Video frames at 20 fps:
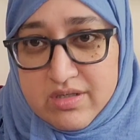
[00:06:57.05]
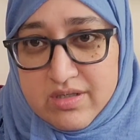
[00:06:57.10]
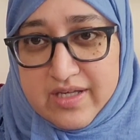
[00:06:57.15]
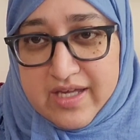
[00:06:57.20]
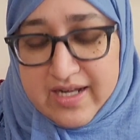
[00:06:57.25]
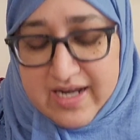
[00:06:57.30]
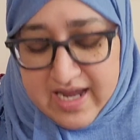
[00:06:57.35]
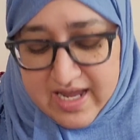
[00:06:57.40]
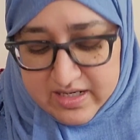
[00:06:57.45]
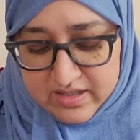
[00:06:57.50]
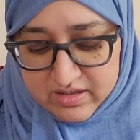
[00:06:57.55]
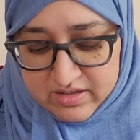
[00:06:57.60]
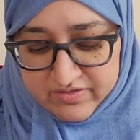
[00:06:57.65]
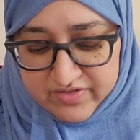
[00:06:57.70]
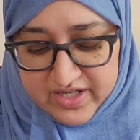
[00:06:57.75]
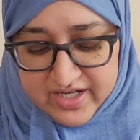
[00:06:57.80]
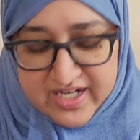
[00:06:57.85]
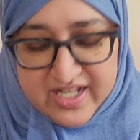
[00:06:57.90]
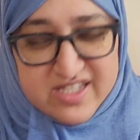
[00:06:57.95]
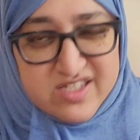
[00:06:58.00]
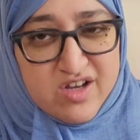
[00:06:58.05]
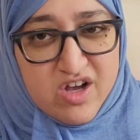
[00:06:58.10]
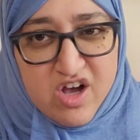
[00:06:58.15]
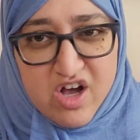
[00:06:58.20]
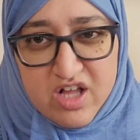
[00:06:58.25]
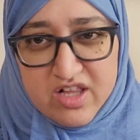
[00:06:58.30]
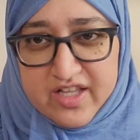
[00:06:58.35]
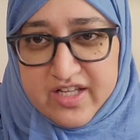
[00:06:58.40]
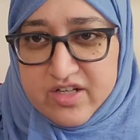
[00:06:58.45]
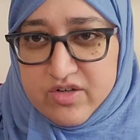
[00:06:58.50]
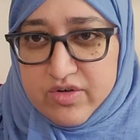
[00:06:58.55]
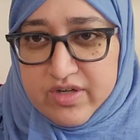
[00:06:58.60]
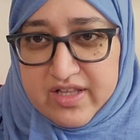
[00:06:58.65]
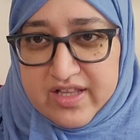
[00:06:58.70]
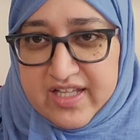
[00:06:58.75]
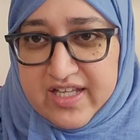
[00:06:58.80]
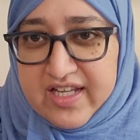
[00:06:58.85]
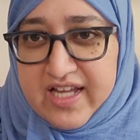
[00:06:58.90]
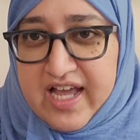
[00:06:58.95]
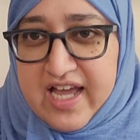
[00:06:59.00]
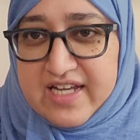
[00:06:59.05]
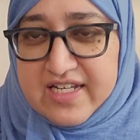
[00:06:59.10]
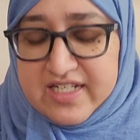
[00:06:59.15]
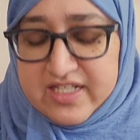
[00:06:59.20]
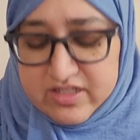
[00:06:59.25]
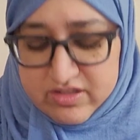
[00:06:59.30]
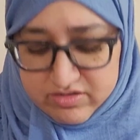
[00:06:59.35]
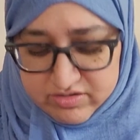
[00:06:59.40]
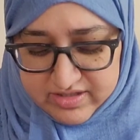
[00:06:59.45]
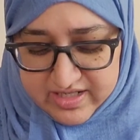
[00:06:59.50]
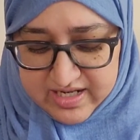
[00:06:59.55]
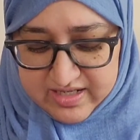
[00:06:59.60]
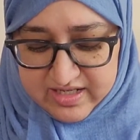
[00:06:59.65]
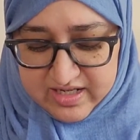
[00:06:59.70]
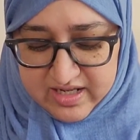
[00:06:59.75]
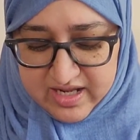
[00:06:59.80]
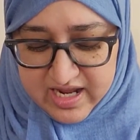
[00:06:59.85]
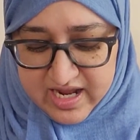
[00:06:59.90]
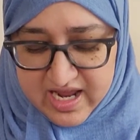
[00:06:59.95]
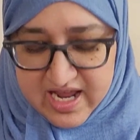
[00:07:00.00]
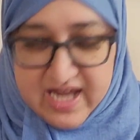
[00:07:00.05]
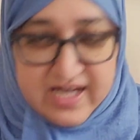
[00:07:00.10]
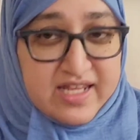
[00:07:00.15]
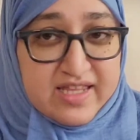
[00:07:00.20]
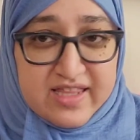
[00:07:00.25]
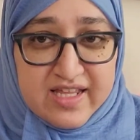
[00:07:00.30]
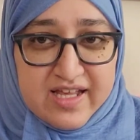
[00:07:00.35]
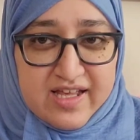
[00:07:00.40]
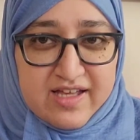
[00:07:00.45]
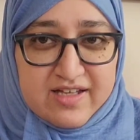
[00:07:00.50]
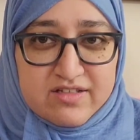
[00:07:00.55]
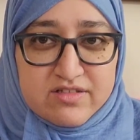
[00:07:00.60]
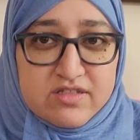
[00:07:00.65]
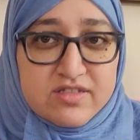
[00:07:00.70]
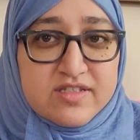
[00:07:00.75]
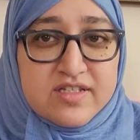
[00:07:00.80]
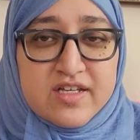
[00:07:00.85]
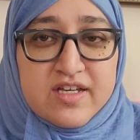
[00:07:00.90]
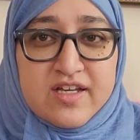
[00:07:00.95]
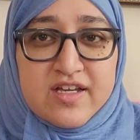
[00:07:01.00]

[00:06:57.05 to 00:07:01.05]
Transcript: get a handle of it it's all acrylic I didn't use any anything else